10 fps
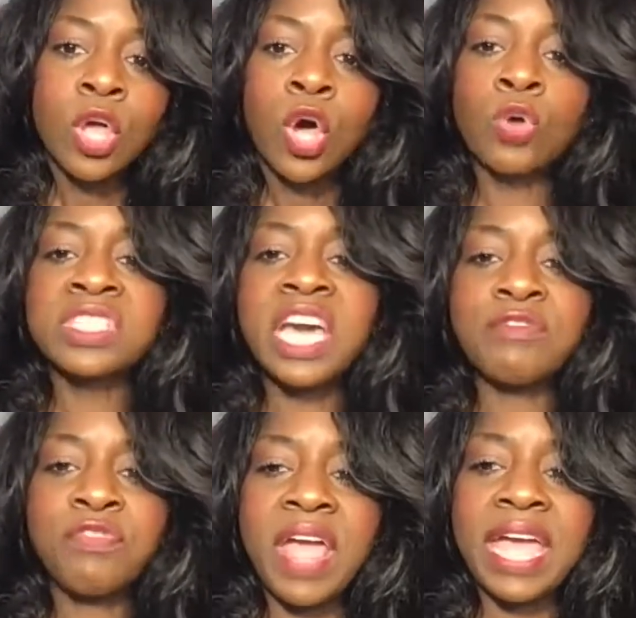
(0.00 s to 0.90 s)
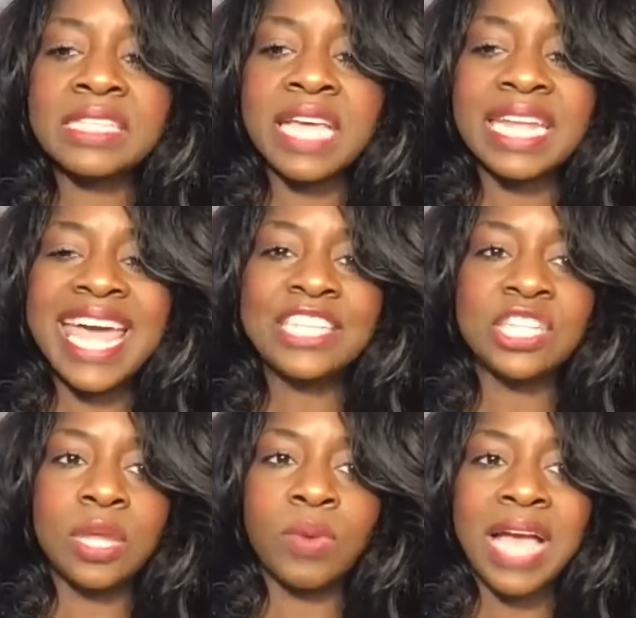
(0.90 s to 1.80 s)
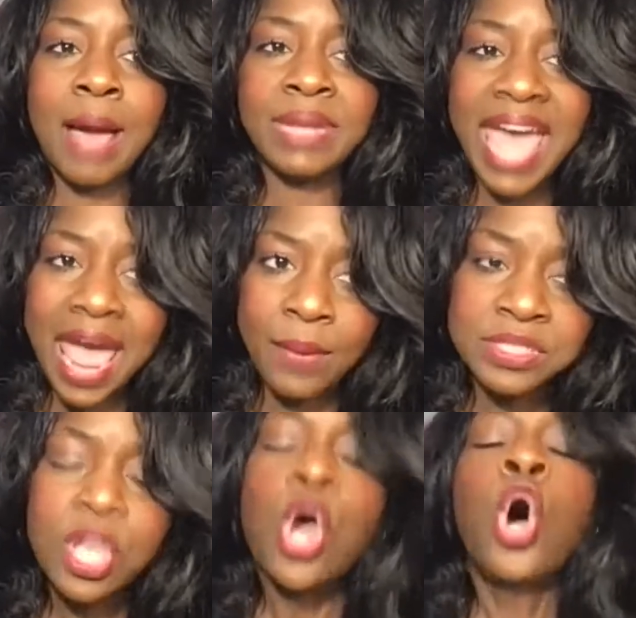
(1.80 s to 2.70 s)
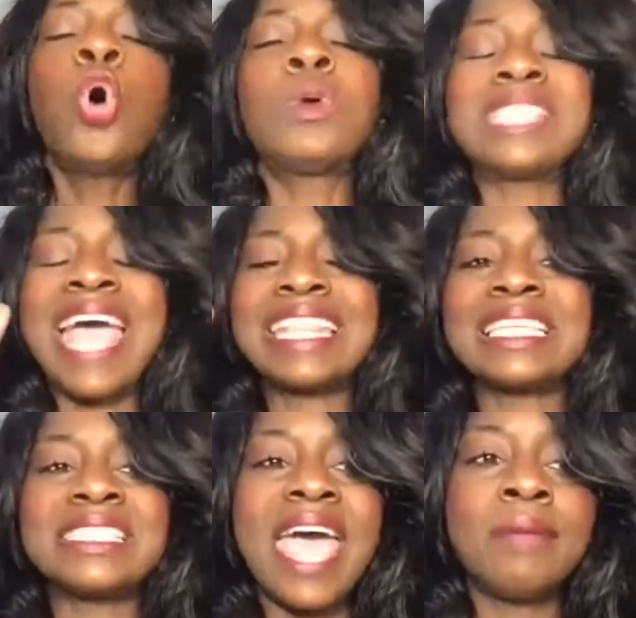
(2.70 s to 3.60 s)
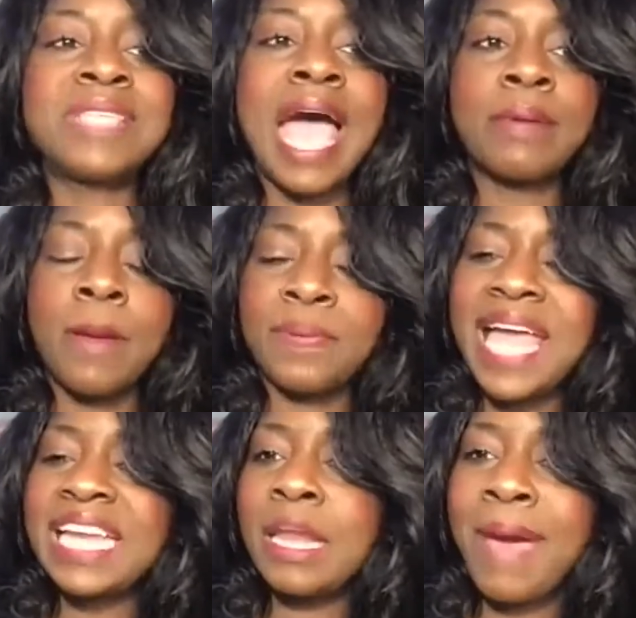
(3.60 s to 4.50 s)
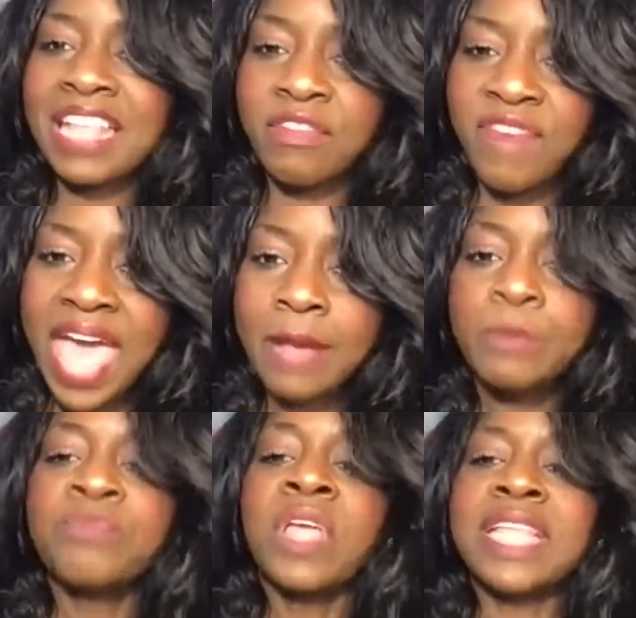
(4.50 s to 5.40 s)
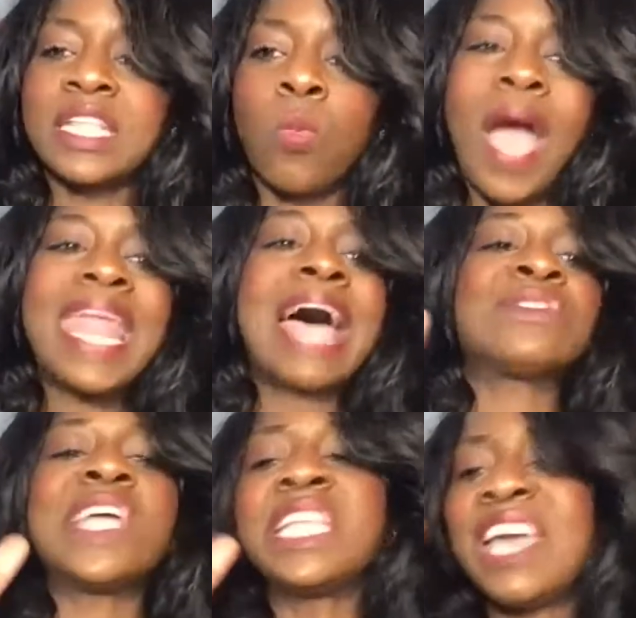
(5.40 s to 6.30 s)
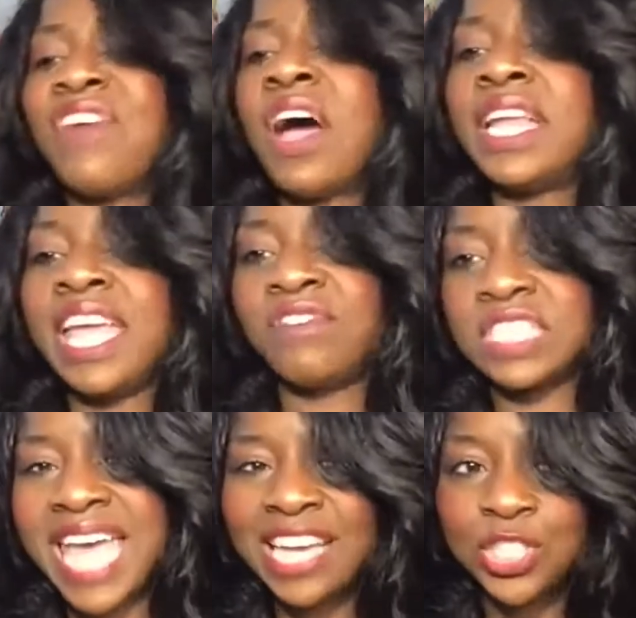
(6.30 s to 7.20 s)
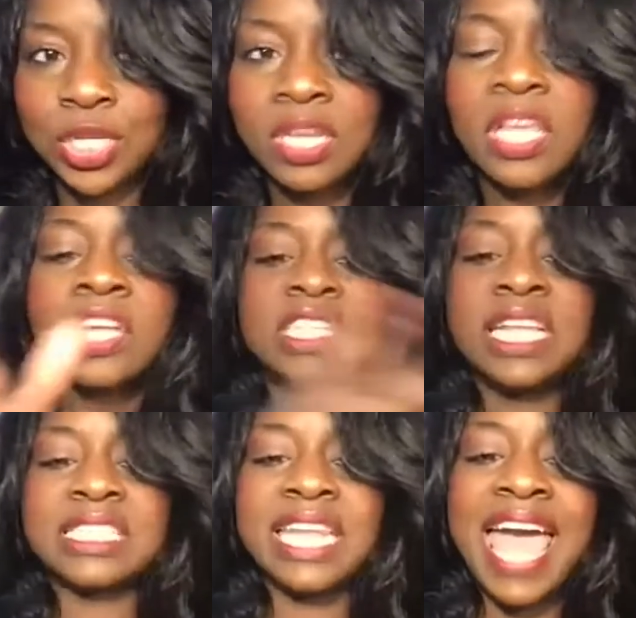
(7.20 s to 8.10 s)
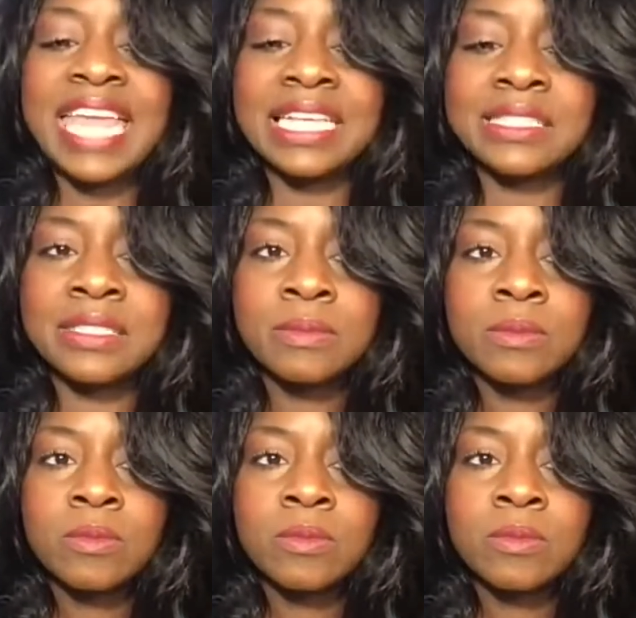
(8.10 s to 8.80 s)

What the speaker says: who's good friends allegedly with Kamala Harris, who was at the same time complaining about the fact that the White House didn't give her an invitation to this latest